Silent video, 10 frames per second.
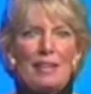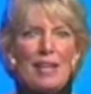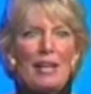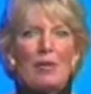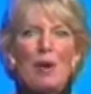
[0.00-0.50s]

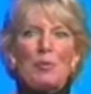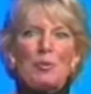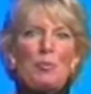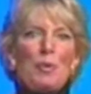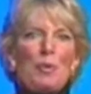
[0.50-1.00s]
and her arms
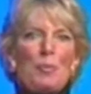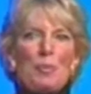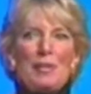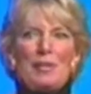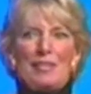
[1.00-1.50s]
would be
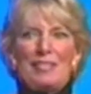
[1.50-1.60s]
open.